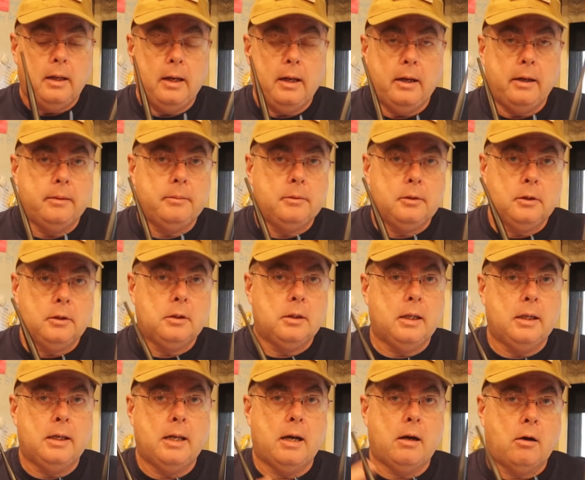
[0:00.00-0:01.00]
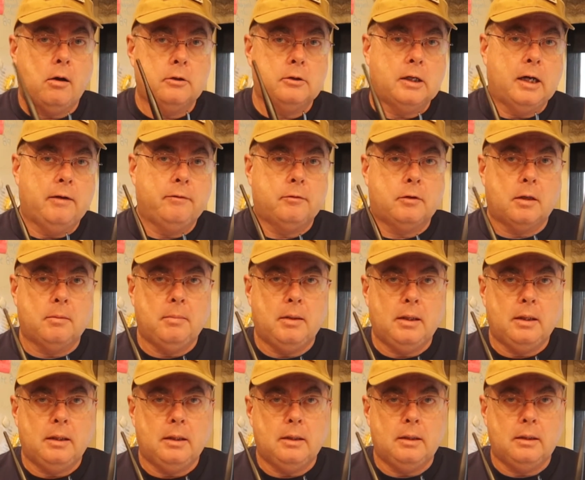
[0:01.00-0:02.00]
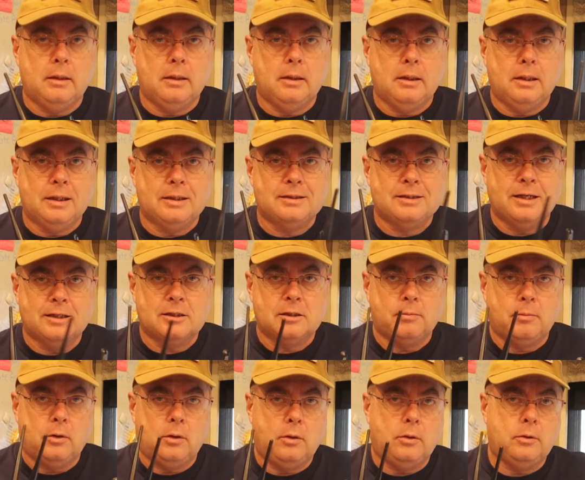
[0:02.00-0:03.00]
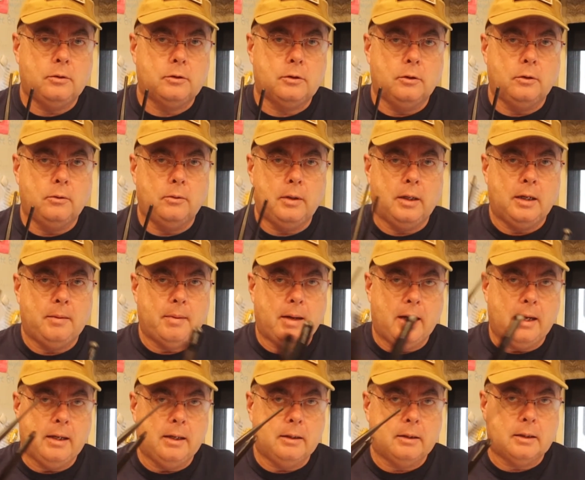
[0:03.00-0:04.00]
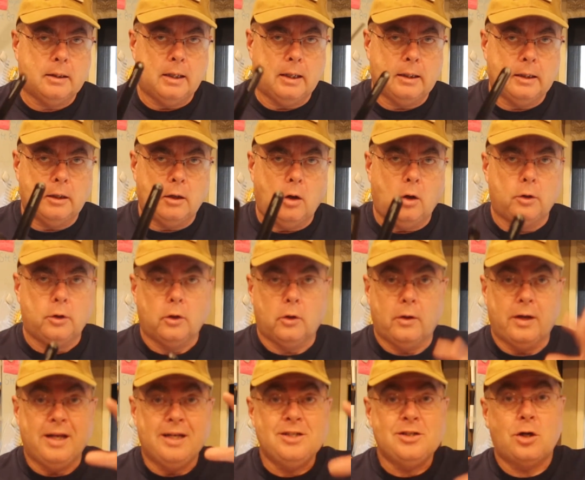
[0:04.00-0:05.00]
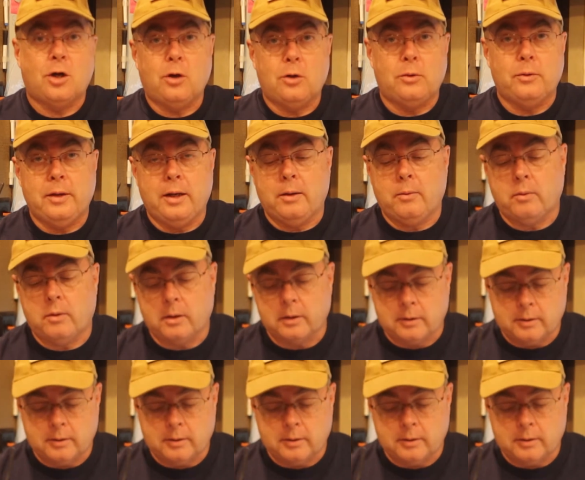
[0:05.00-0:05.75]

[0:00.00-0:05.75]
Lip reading: and then that hard drive can be accessible through anybody connected on your internal network.